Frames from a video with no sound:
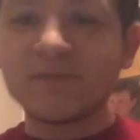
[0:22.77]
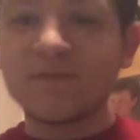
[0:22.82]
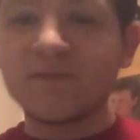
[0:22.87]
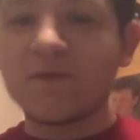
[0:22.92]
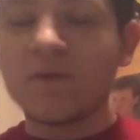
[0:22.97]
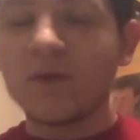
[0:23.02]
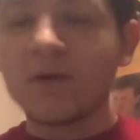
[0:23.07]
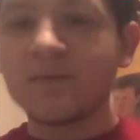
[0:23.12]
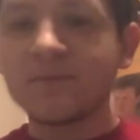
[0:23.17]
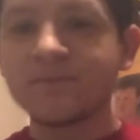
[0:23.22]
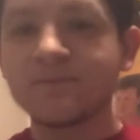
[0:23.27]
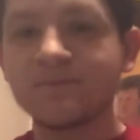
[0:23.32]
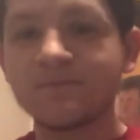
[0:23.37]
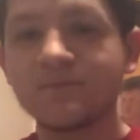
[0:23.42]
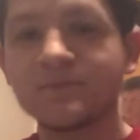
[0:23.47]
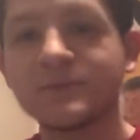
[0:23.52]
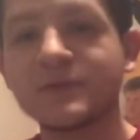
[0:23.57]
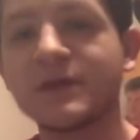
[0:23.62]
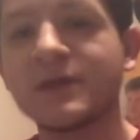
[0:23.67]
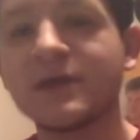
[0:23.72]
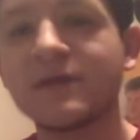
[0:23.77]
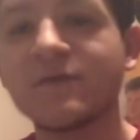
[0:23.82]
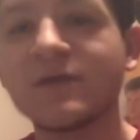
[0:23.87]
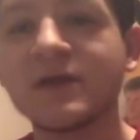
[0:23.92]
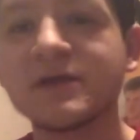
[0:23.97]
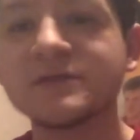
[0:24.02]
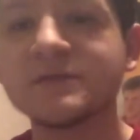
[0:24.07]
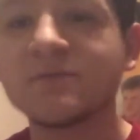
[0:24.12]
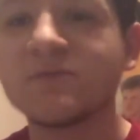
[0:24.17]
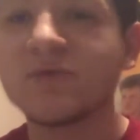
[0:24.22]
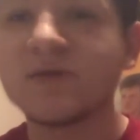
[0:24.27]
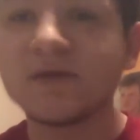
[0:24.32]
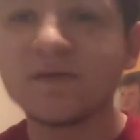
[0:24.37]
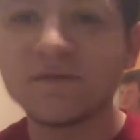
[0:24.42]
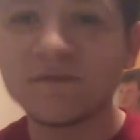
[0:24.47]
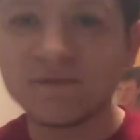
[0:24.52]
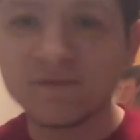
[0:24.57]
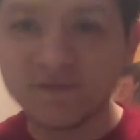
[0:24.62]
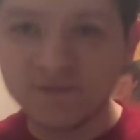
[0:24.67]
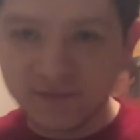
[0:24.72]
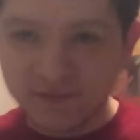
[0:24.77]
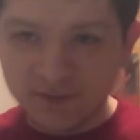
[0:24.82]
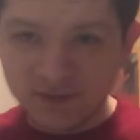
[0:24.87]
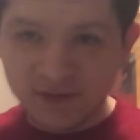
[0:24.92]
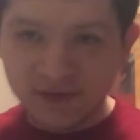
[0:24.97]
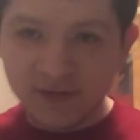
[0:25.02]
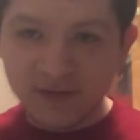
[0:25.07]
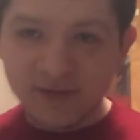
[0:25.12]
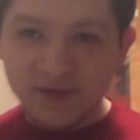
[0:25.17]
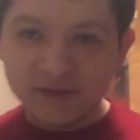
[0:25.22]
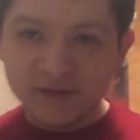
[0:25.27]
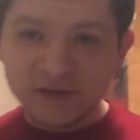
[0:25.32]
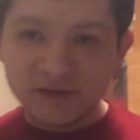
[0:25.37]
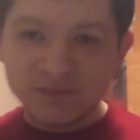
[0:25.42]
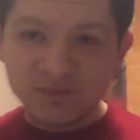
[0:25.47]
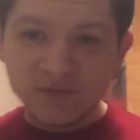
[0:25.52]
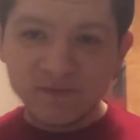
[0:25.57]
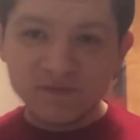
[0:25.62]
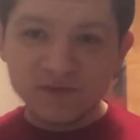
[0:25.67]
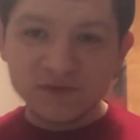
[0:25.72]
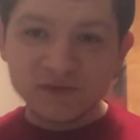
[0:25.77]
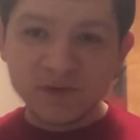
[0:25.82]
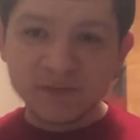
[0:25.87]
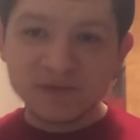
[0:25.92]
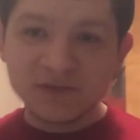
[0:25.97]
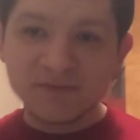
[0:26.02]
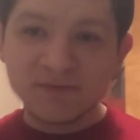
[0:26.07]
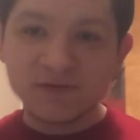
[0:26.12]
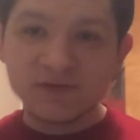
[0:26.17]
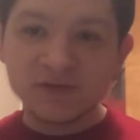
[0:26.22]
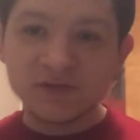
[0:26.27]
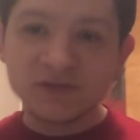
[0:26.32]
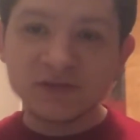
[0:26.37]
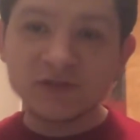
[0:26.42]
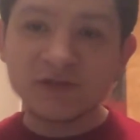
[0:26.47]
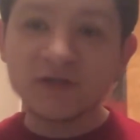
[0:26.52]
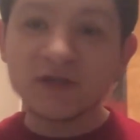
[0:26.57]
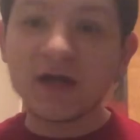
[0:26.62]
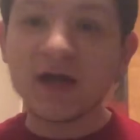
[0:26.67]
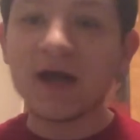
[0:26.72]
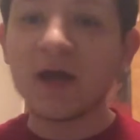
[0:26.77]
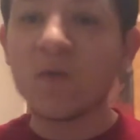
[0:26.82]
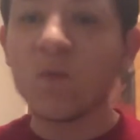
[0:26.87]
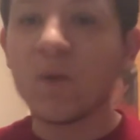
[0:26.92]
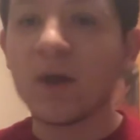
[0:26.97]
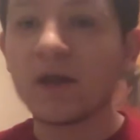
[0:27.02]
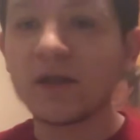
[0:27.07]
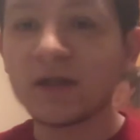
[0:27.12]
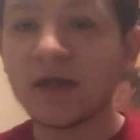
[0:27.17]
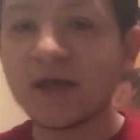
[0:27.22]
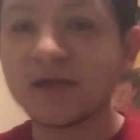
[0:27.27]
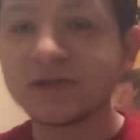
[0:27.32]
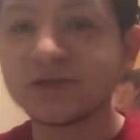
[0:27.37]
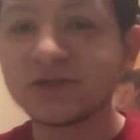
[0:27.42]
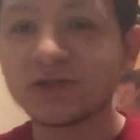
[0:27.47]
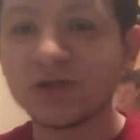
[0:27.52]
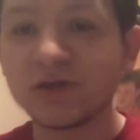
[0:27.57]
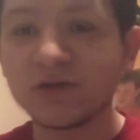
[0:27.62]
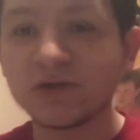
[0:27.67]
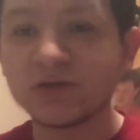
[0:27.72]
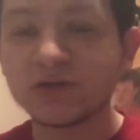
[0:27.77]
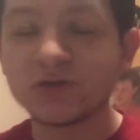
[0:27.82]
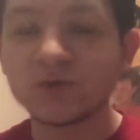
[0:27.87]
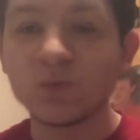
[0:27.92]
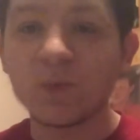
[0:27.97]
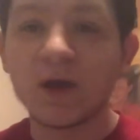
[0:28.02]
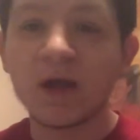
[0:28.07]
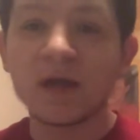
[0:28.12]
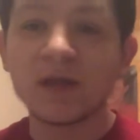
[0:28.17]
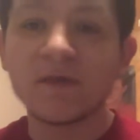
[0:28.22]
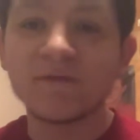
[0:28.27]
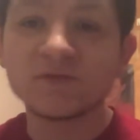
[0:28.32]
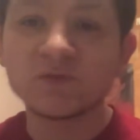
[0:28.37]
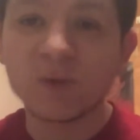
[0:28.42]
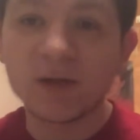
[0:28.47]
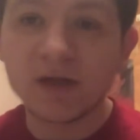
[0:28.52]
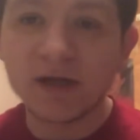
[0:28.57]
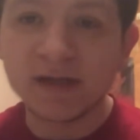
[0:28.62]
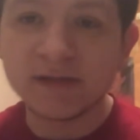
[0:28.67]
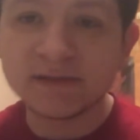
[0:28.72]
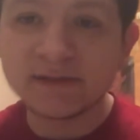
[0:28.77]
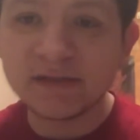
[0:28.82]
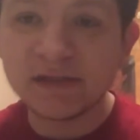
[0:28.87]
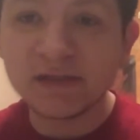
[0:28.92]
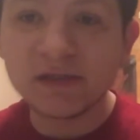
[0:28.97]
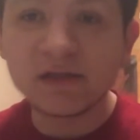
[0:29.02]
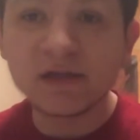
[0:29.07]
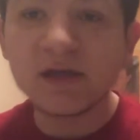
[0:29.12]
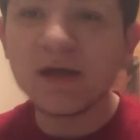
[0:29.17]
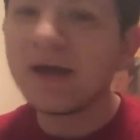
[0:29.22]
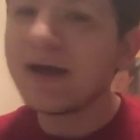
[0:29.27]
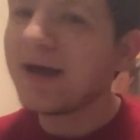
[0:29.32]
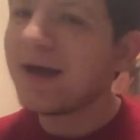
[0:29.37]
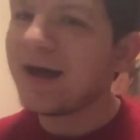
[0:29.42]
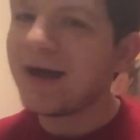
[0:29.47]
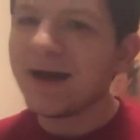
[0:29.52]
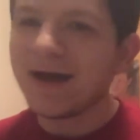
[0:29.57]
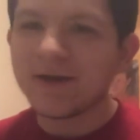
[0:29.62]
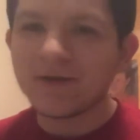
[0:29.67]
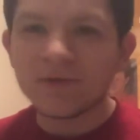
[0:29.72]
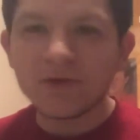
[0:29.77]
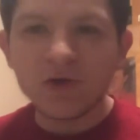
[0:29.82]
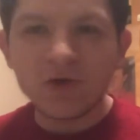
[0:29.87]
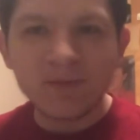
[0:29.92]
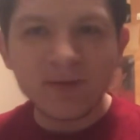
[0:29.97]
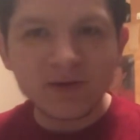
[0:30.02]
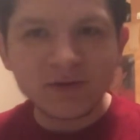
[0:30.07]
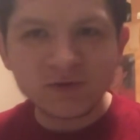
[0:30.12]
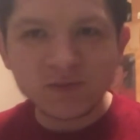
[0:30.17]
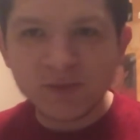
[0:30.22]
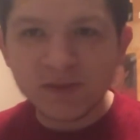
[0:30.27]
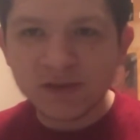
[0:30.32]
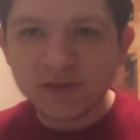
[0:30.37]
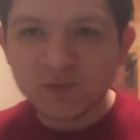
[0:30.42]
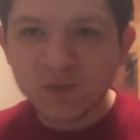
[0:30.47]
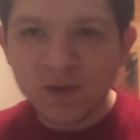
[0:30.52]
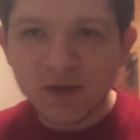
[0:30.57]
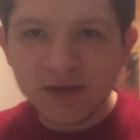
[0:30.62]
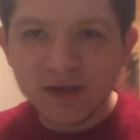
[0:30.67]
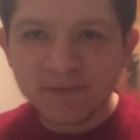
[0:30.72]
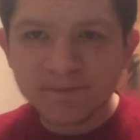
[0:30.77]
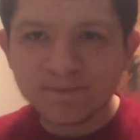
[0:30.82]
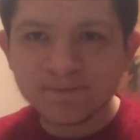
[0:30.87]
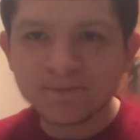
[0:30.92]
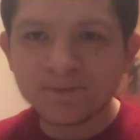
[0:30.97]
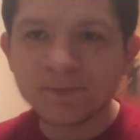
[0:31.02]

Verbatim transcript: Forum. I'm gonna give you guys a brief, just a brief description about this shirt. I went last year to YLF 2019. I don't know about 2020.